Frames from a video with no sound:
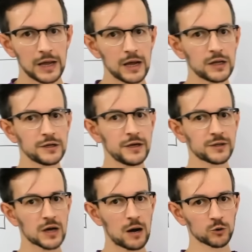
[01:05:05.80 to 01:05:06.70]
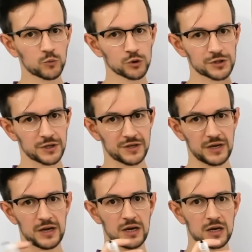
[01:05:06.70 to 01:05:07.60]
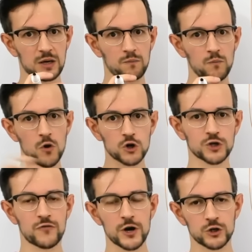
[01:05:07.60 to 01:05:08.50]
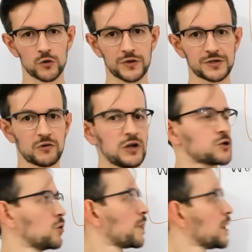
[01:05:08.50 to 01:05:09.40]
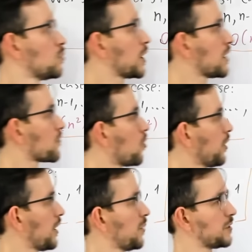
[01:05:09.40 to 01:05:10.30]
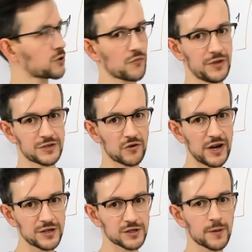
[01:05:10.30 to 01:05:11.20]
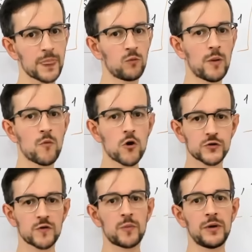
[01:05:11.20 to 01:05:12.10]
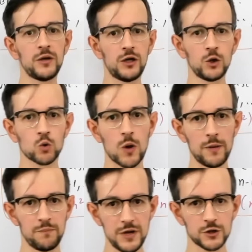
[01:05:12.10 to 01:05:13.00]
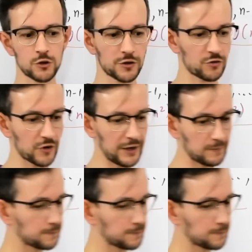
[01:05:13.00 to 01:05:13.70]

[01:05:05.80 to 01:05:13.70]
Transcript: and it outputs the merged version of this array. So we have all elements of this arrays, we merge them into one big sorted array.